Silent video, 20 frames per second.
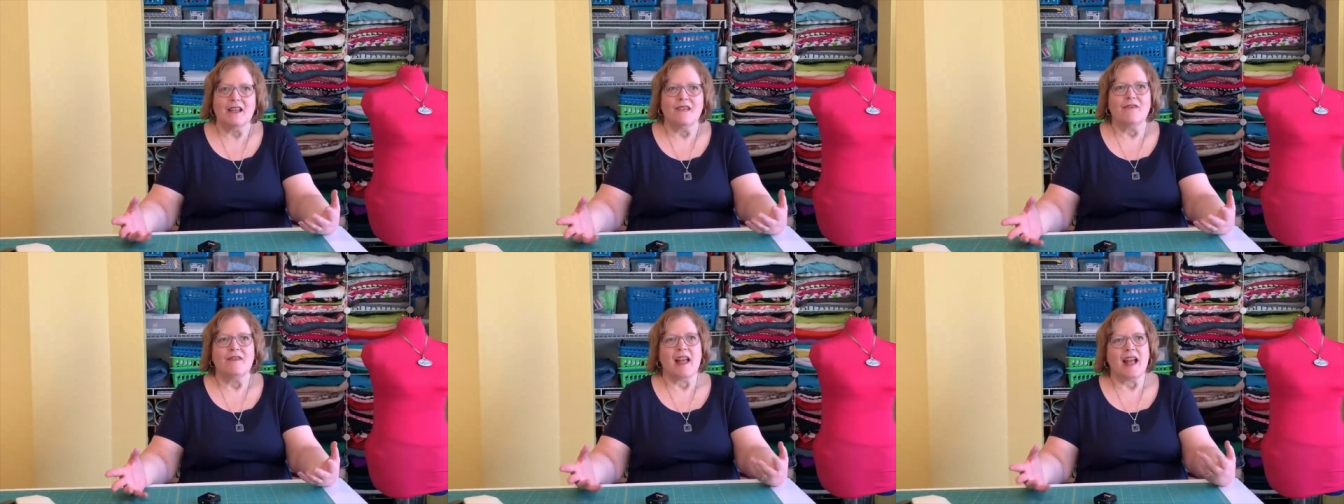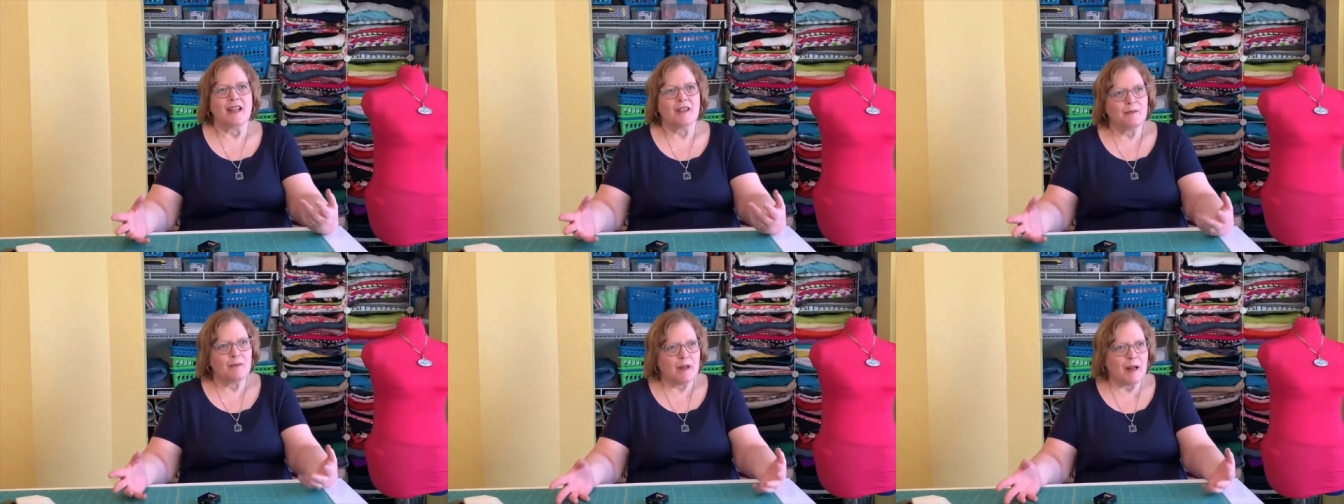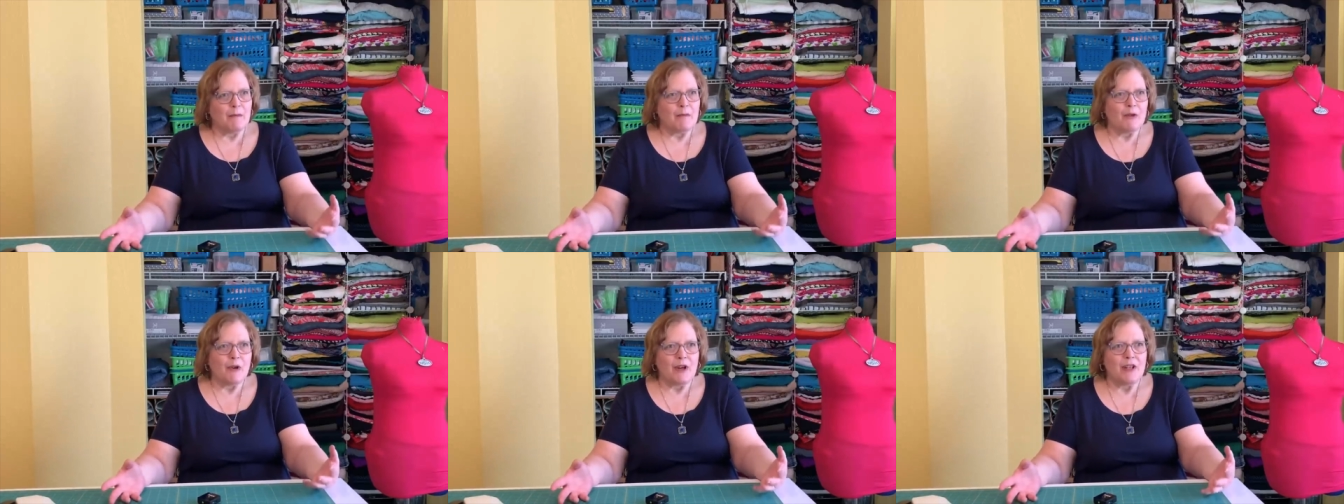that's what
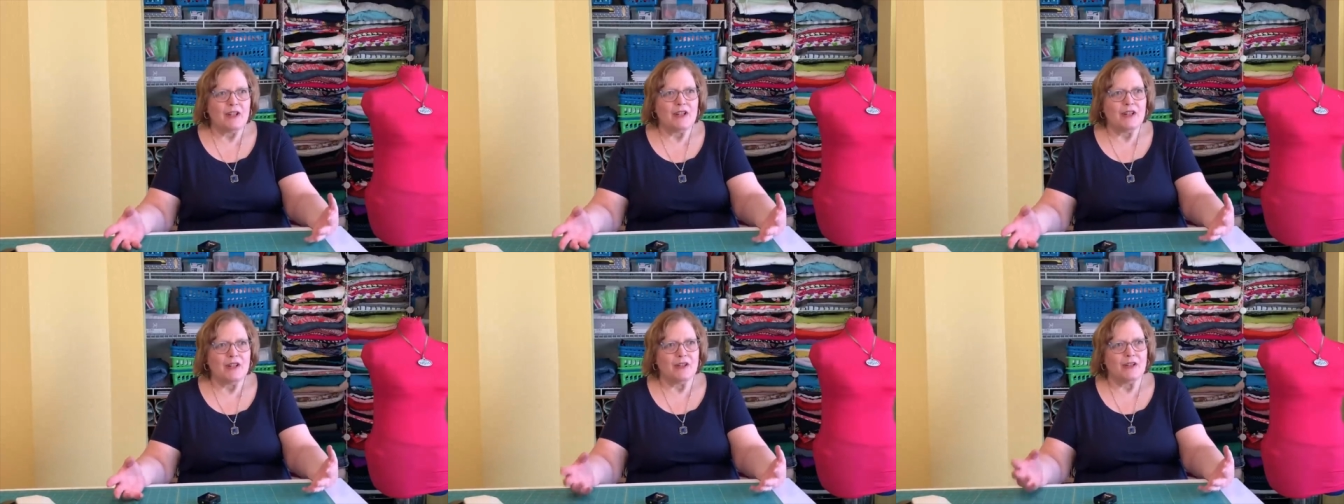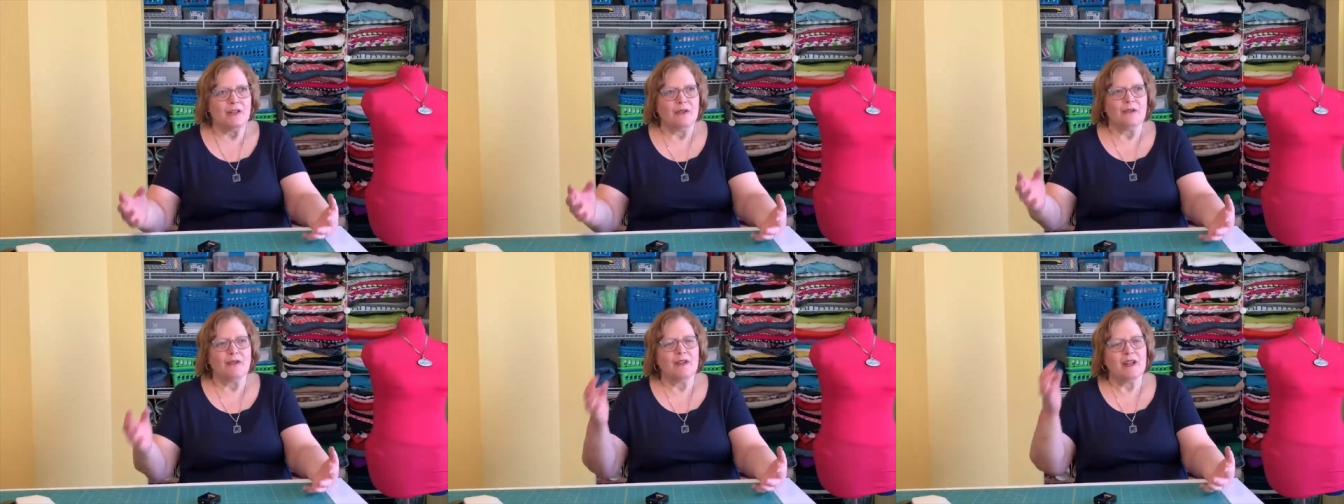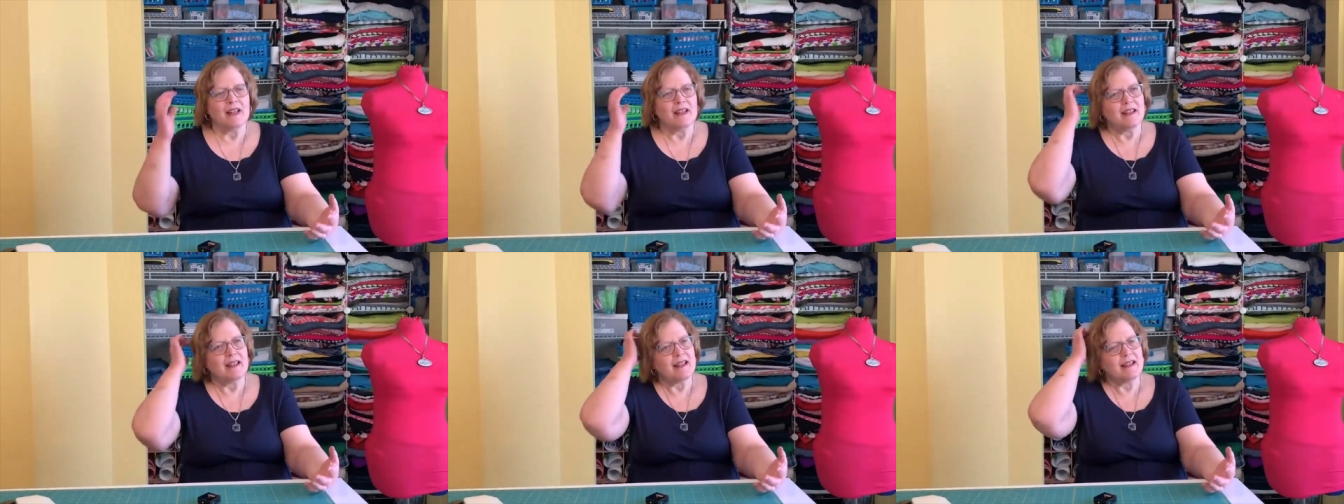I'm going to do.
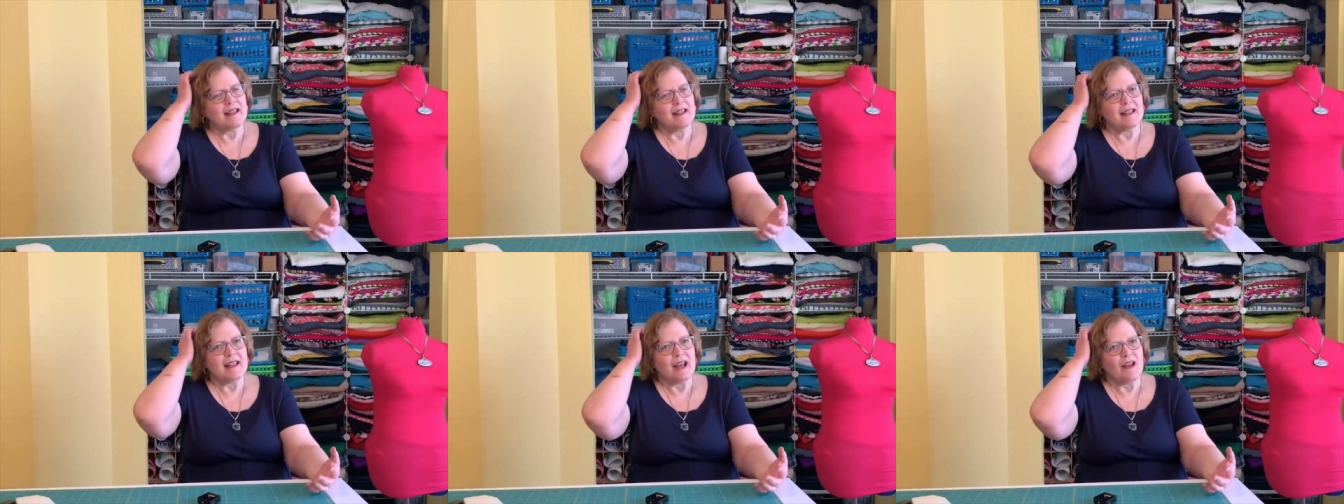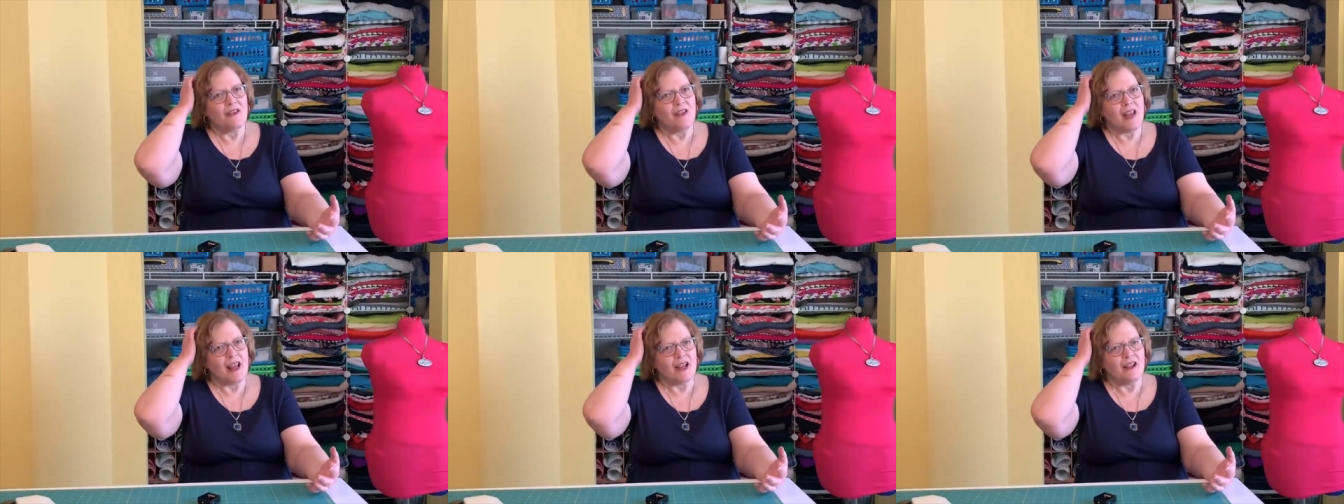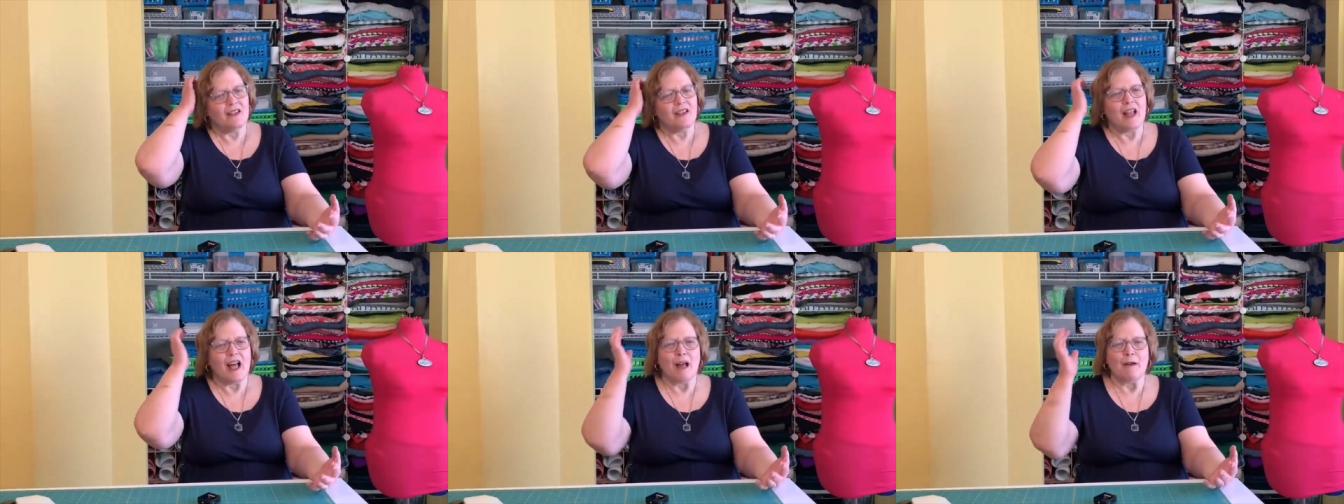It doesn't sound
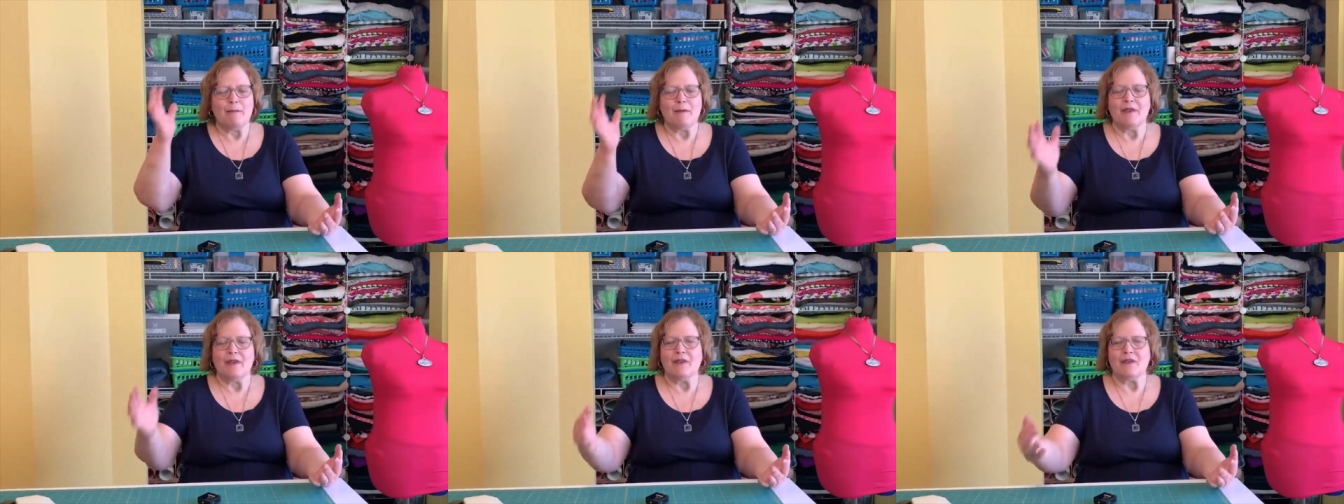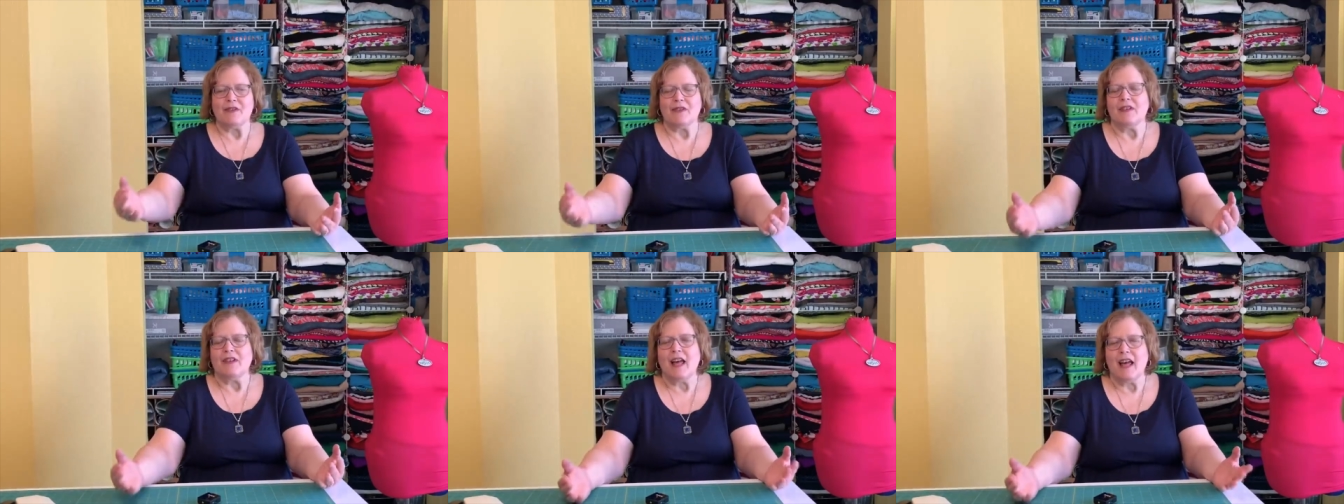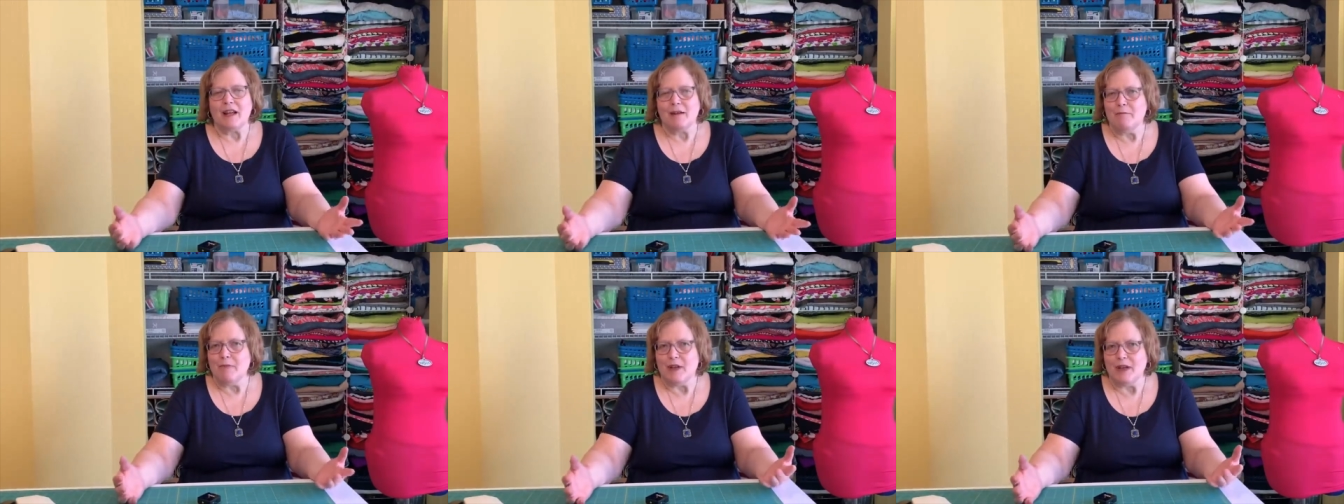like a lot, but there's a
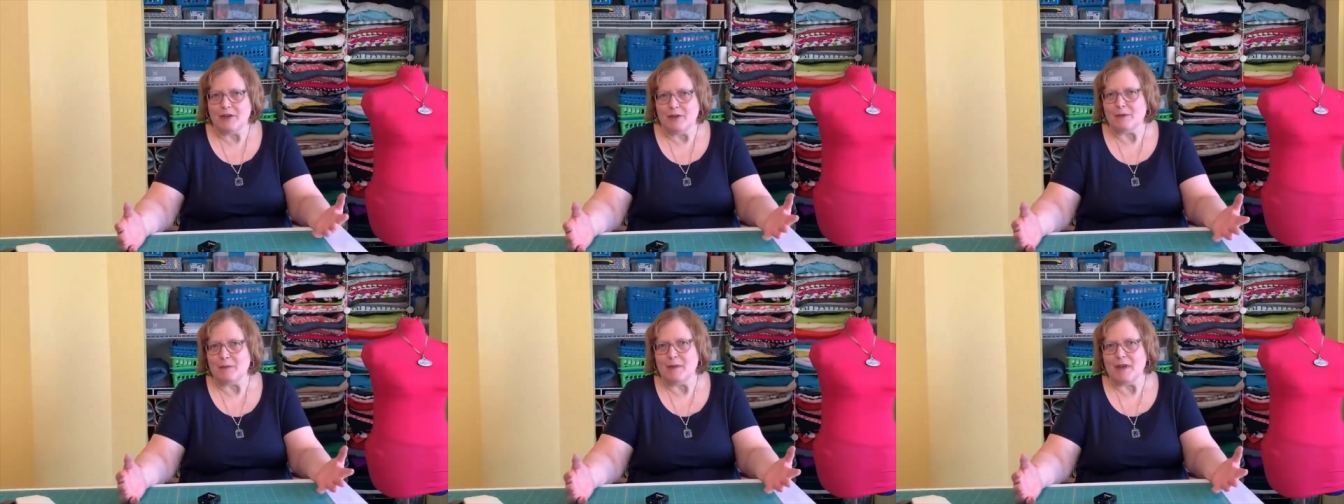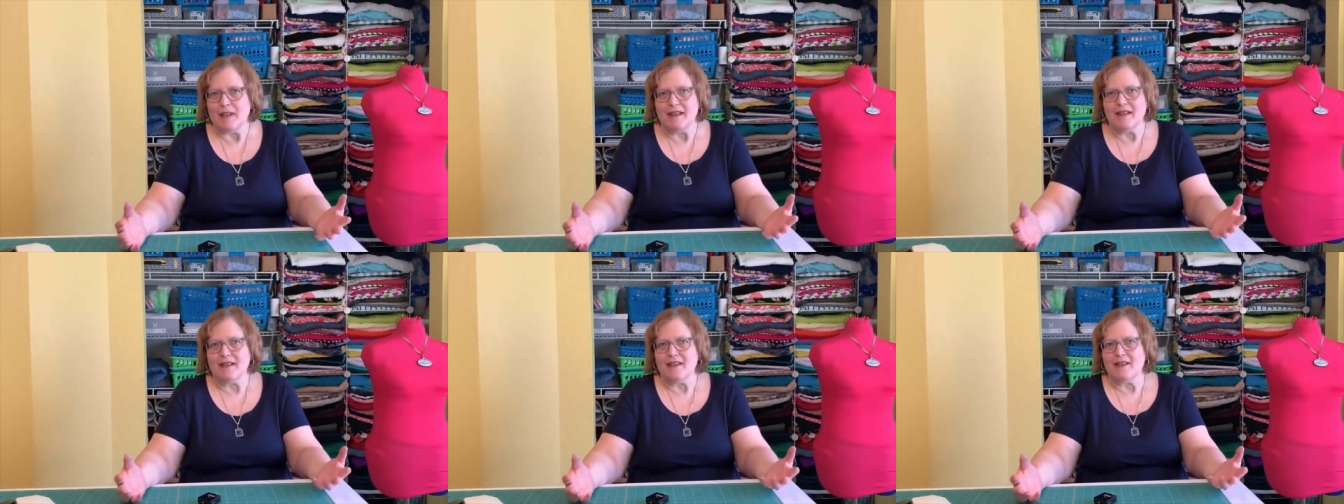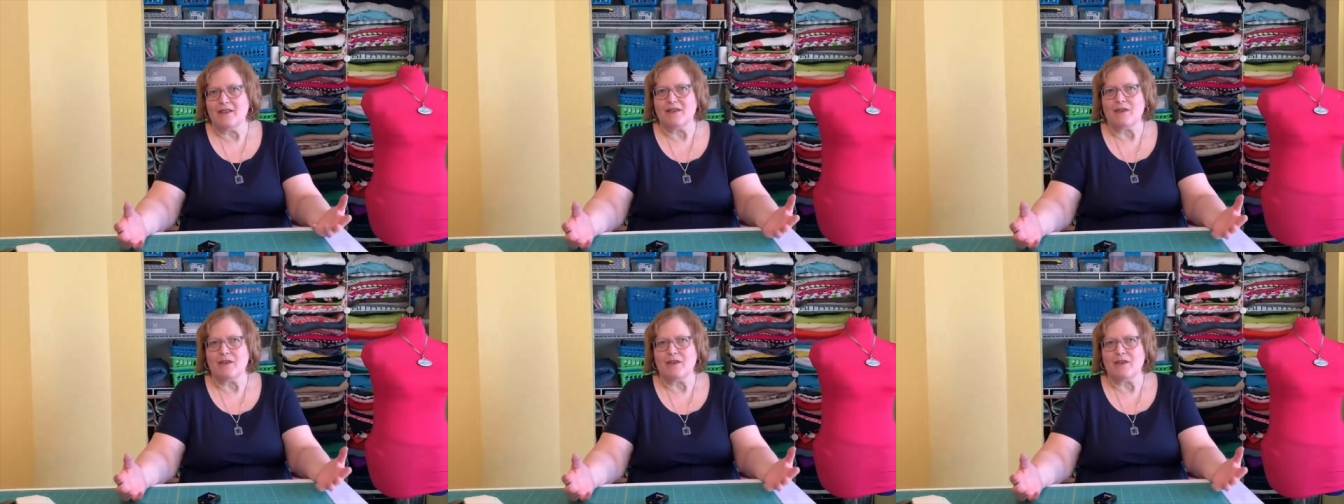lot of measurements,